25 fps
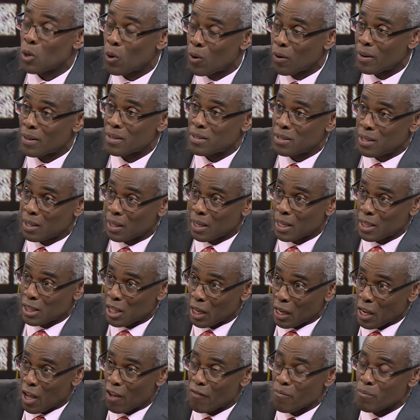Or as the
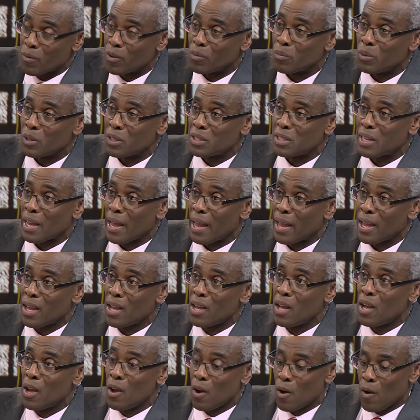government would say,
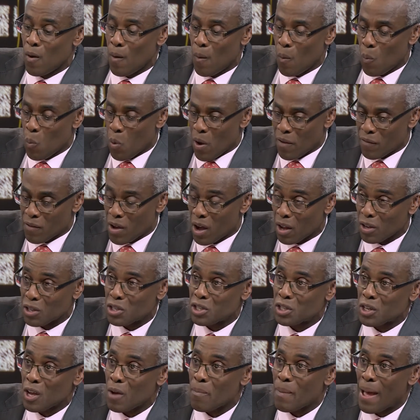we've got
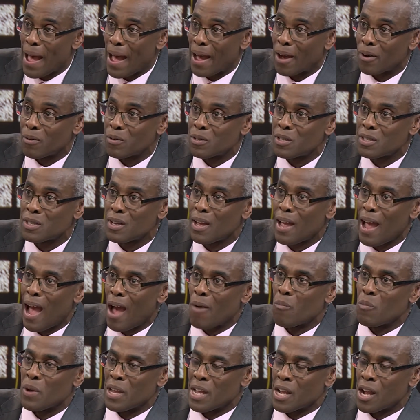some out
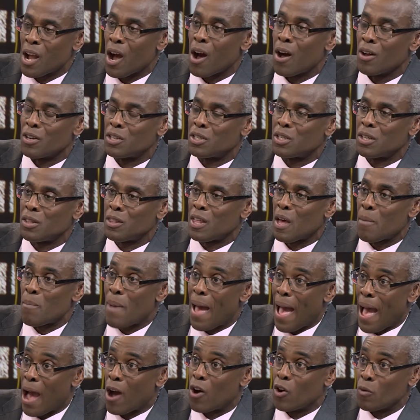and we got them
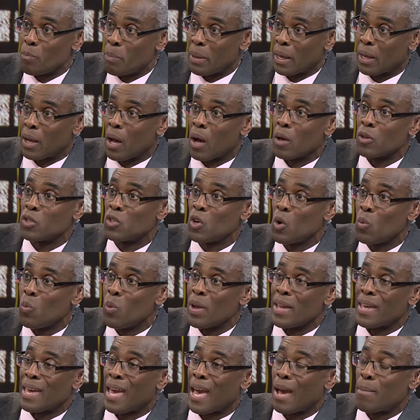out because
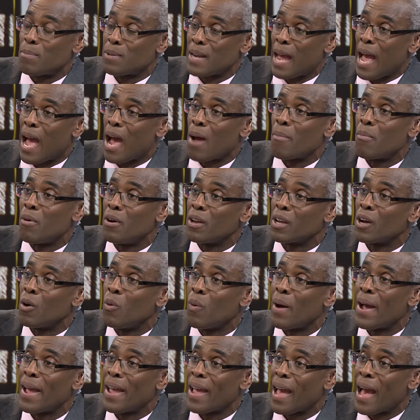we kept hammering
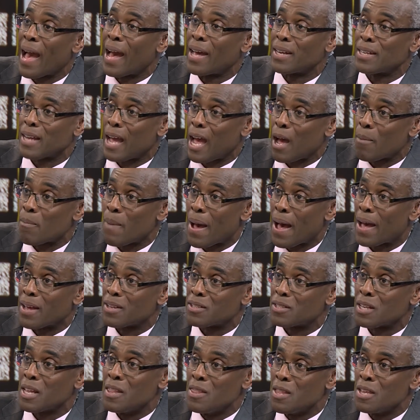away at
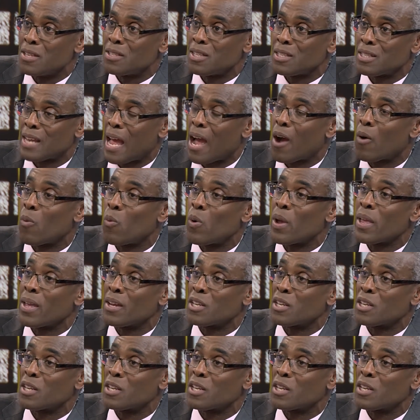Hamas and this is how we